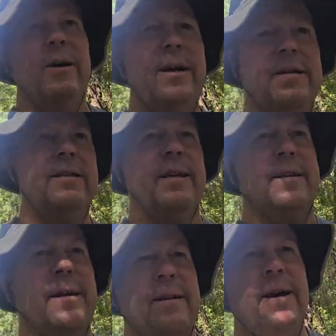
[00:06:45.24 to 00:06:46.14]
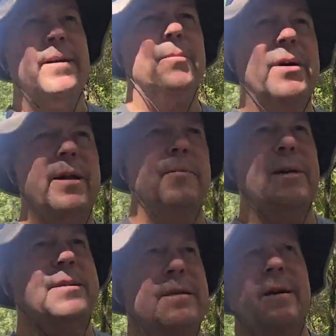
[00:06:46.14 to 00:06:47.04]
I had to take that down. A buddy of
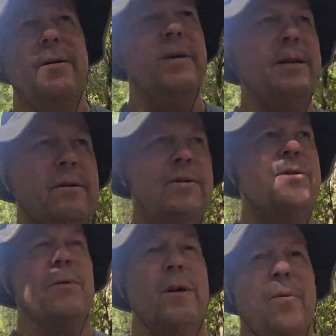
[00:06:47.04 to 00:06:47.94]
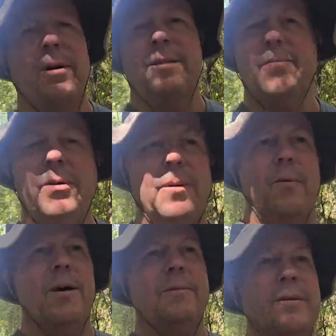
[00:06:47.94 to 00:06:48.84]
mine said, oh man, don't use WordPress to put up a
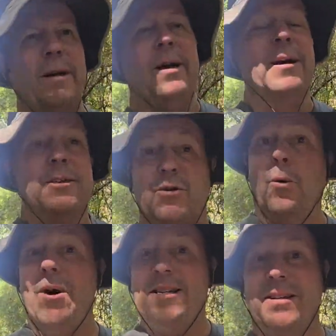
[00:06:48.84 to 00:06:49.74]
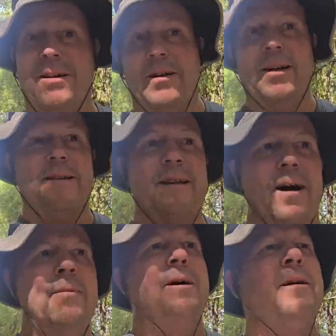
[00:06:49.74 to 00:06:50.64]
website. So I wasted all that time.